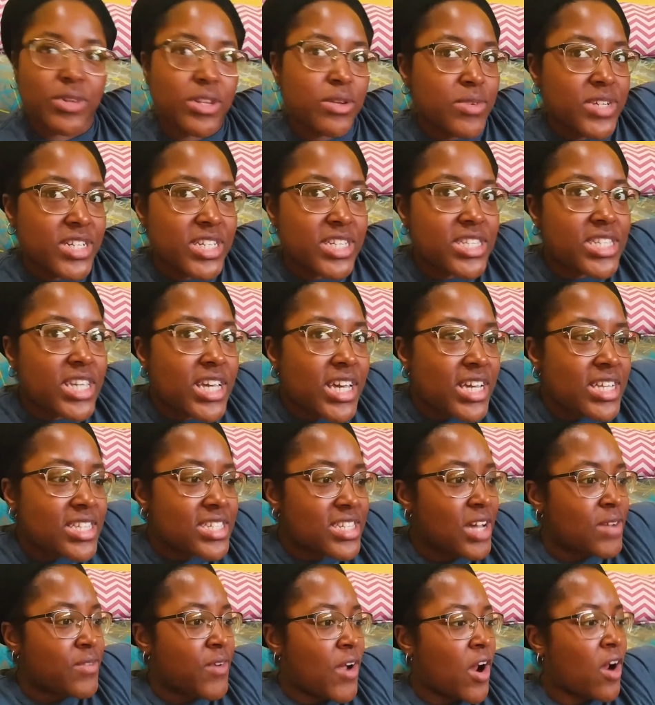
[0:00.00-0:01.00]
the receipts
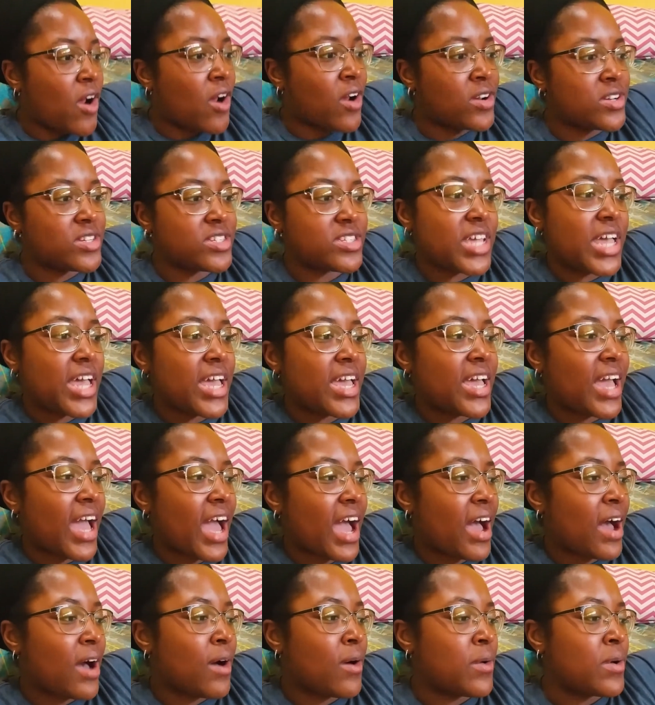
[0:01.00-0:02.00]
of her saying
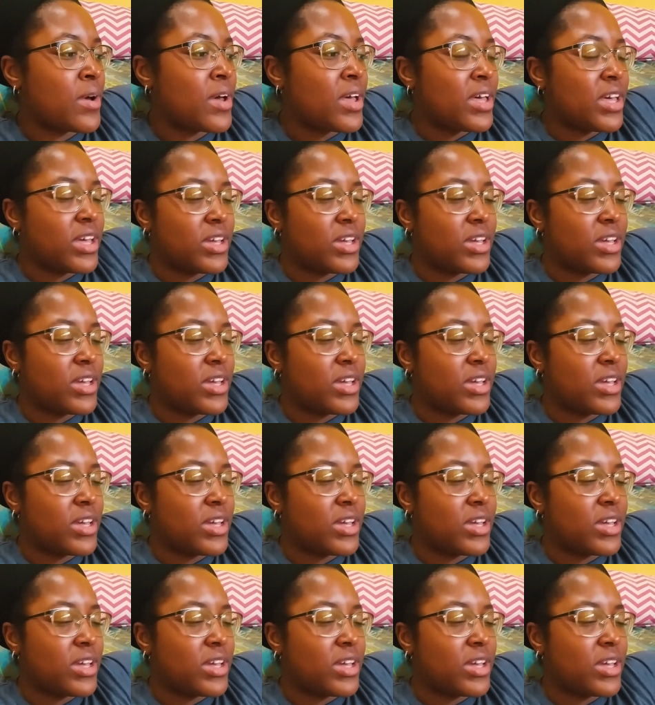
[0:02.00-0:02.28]
how,